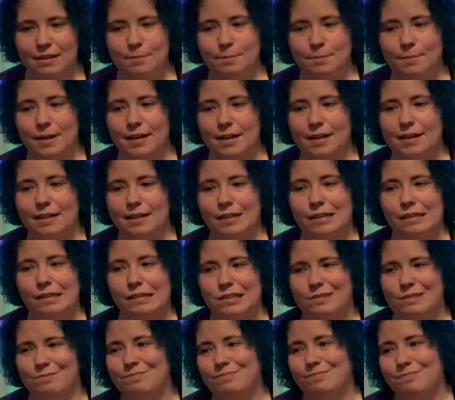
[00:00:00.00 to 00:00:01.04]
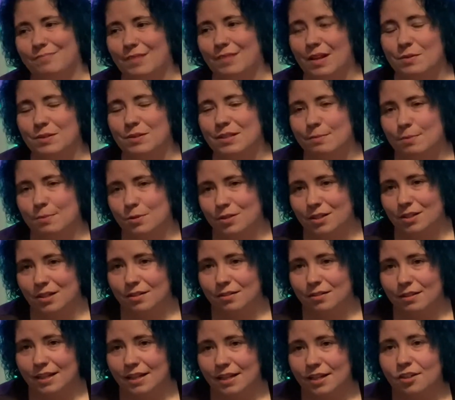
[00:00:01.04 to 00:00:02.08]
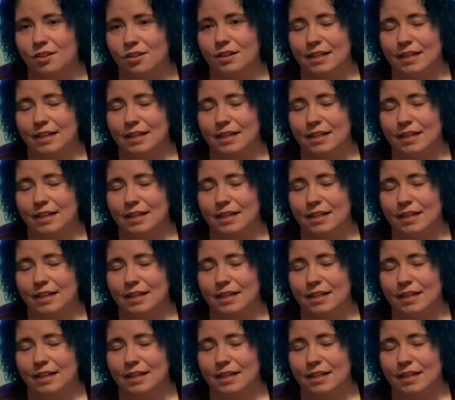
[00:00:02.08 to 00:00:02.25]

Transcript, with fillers: but I would say about a year later